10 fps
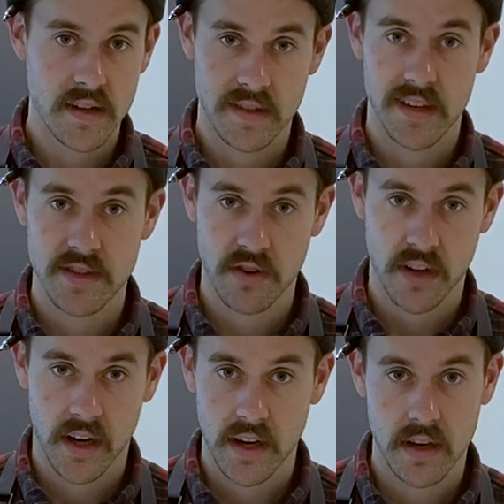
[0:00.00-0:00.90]
it's easier to
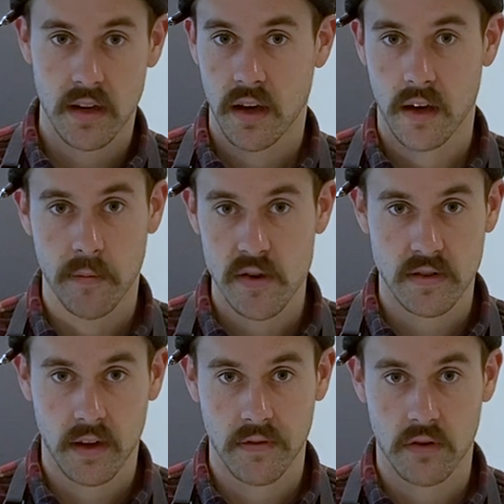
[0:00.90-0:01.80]
cut. Most
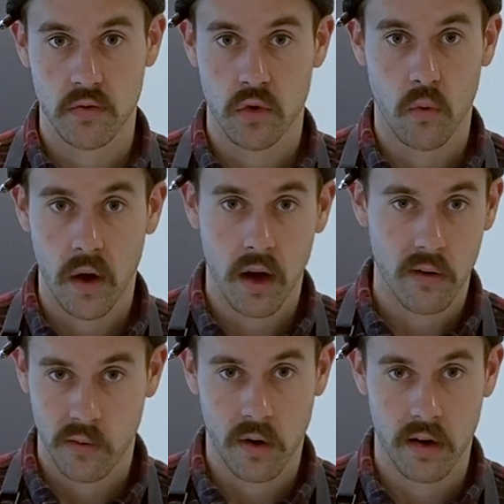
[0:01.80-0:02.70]
knives don't do well
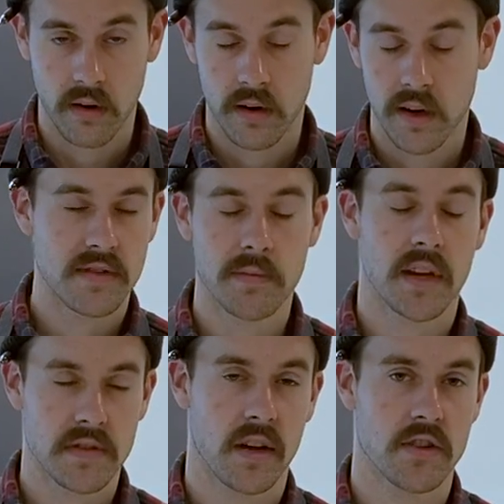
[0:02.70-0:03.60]
with water. Some
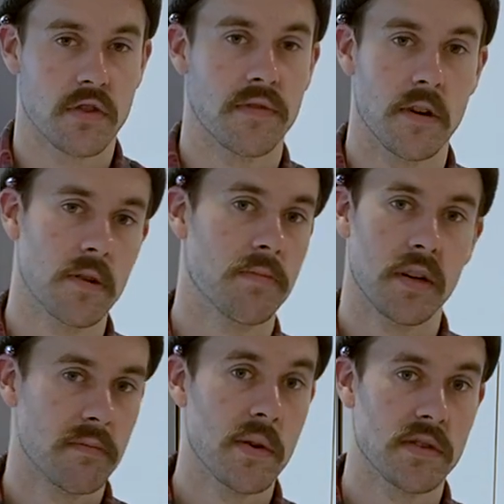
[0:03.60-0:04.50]
knives are hydrophobic,
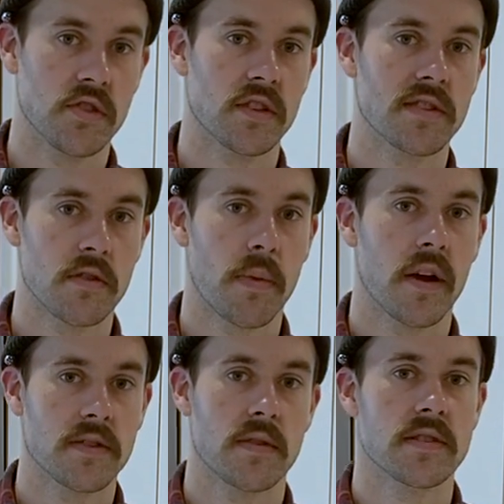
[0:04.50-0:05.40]
but mostly just because their
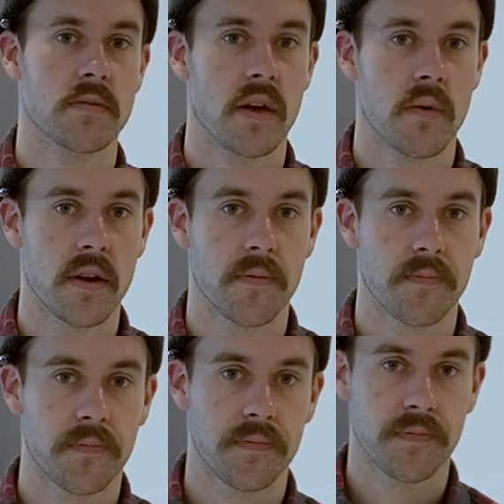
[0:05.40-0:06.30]
parents raised them that way.
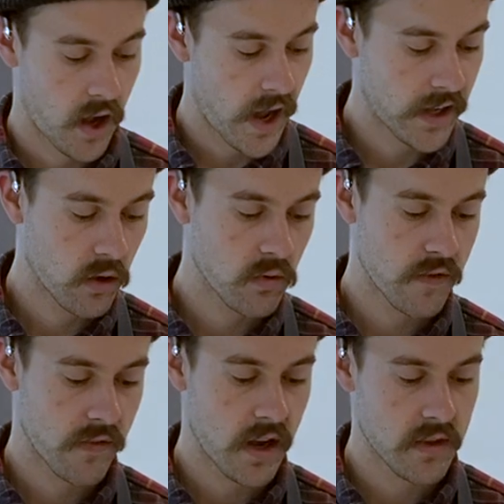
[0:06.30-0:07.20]
I can only
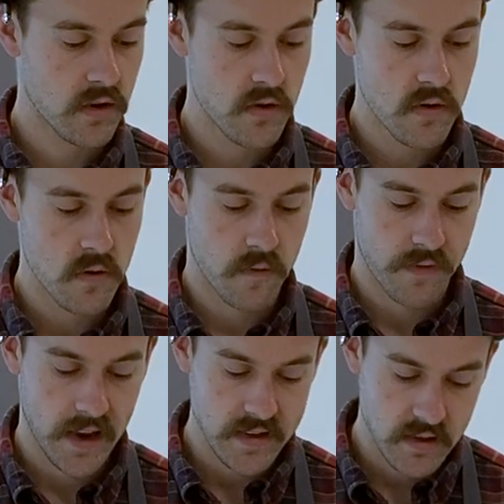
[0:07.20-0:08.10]
find the new
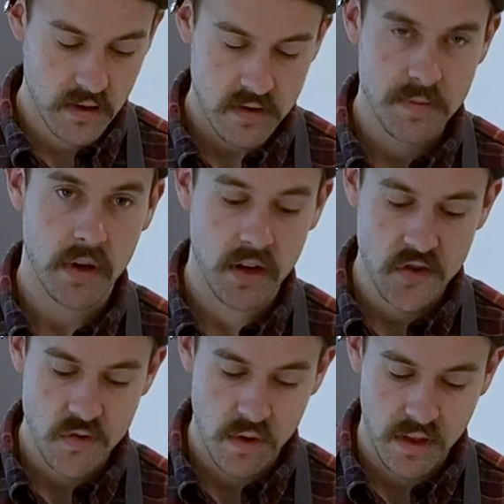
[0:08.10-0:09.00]
fancier
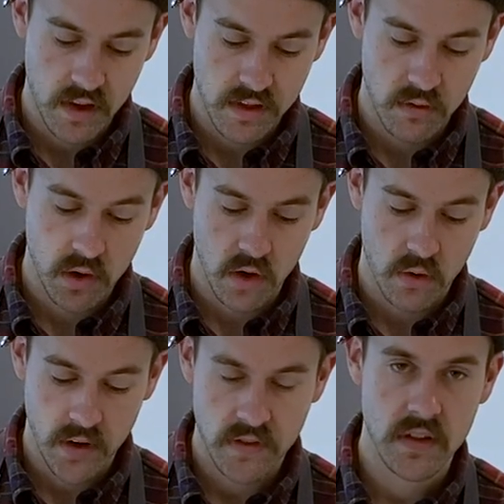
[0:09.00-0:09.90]
sponge with like the little
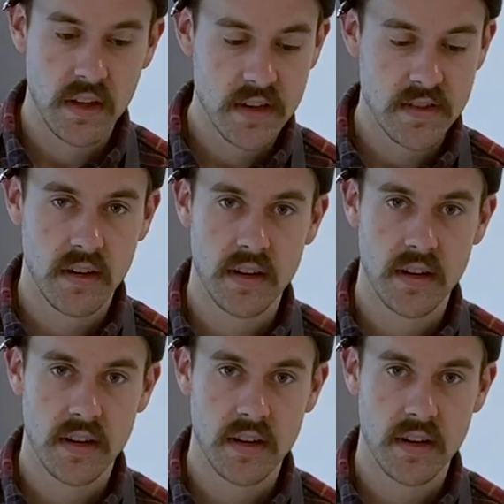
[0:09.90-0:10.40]
crustiness on